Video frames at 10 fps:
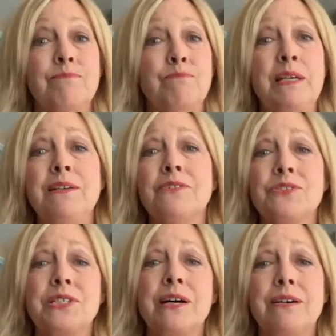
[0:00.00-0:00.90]
be
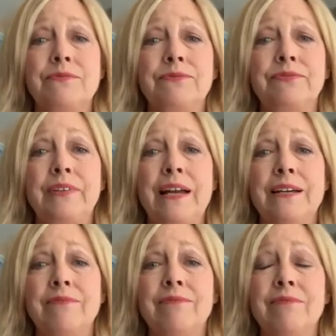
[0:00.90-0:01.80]
yourself
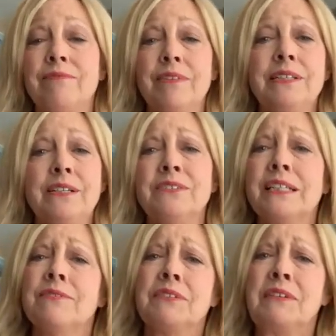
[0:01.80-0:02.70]
and really don't
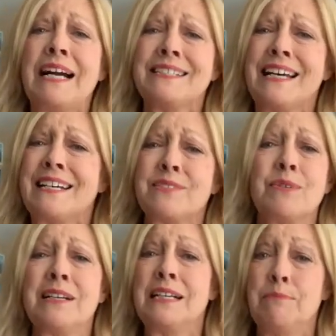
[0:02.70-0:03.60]
give a rat's ass
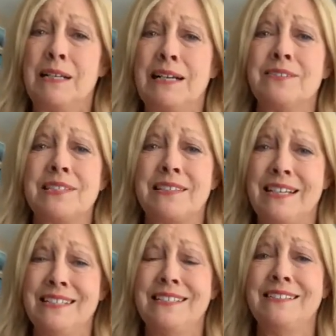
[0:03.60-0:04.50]
what anybody else
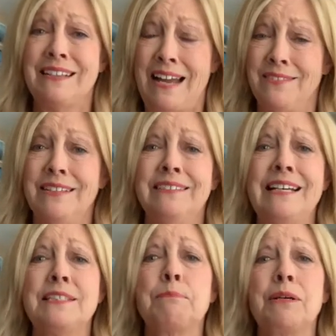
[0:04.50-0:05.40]
thinks. And I think
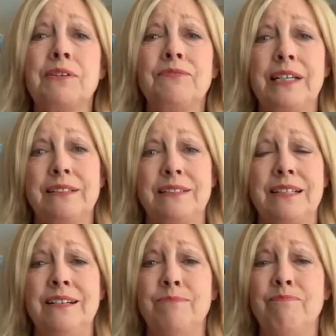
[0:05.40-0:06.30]
that's perfect.
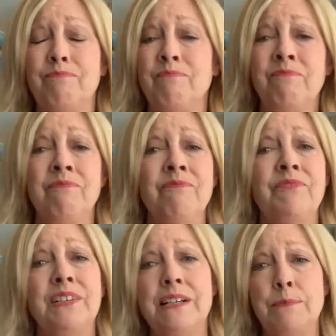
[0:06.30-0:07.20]
I'm
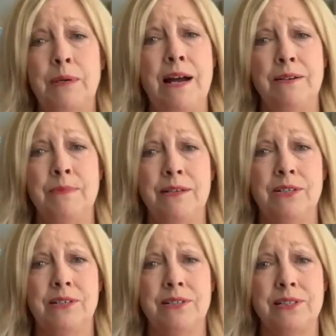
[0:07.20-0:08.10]
very proud of my
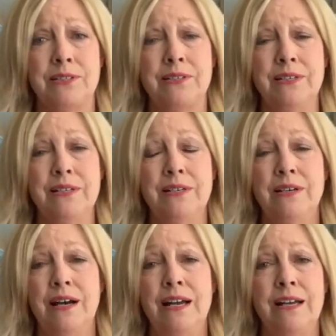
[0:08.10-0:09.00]
girls
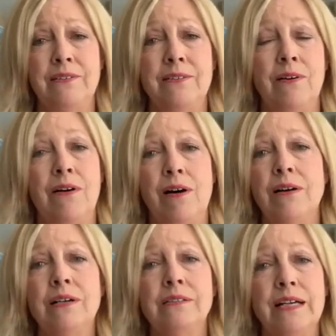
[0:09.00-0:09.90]
and all
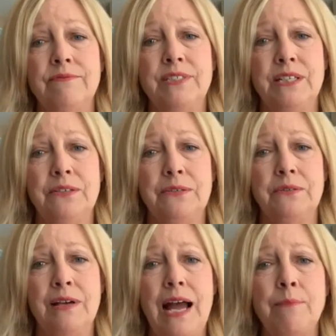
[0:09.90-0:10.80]
our love to you.
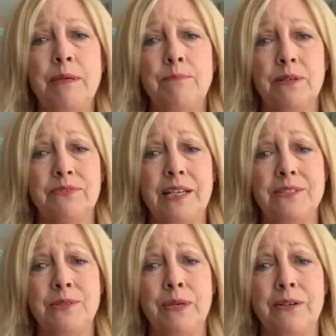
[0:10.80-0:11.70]
Happy birthday,
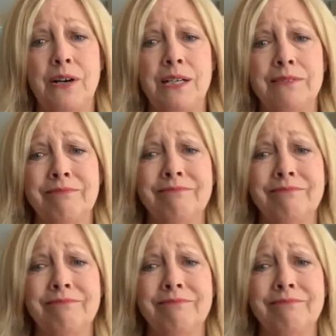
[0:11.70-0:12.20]
sweetheart.